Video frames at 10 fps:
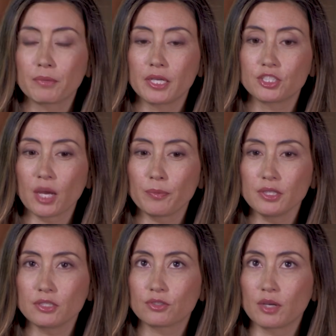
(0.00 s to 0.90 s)
My
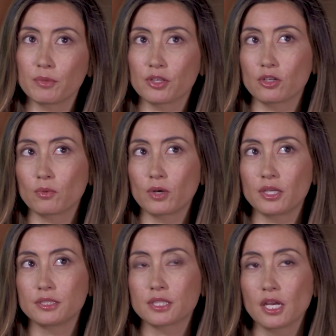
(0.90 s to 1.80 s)
Japanese grandmother
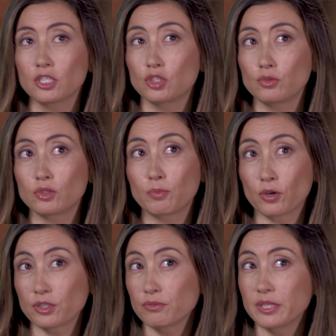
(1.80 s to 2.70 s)
was, she was
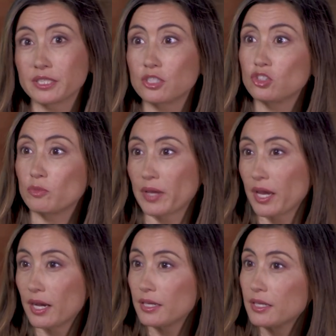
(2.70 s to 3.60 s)
born and raised in
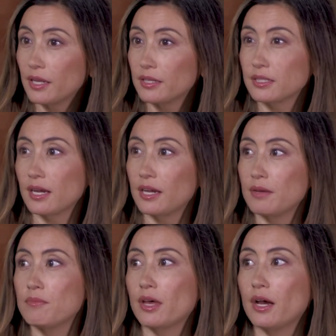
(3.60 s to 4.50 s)
Japan at a
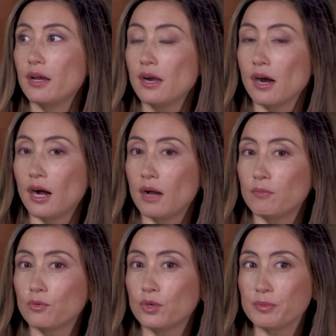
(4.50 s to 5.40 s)
time that
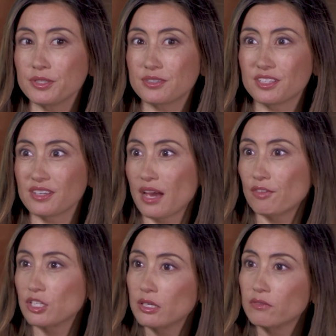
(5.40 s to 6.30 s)
um, women didn't have
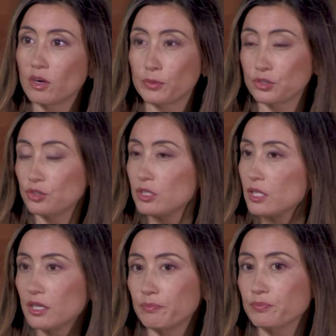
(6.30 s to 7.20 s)
a ton of
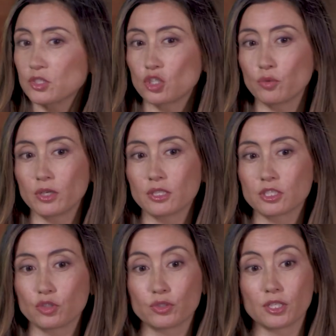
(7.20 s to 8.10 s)
opportunity. She
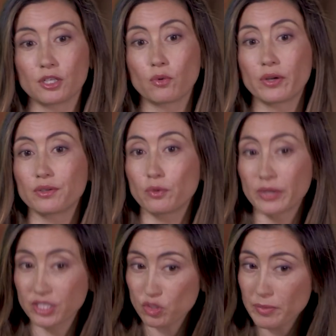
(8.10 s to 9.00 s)
was, she was in an
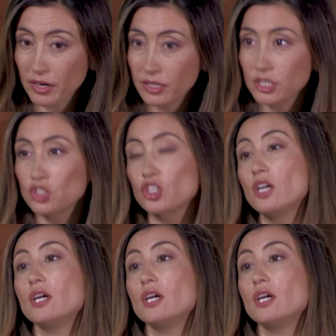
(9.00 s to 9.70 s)
arranged marriage.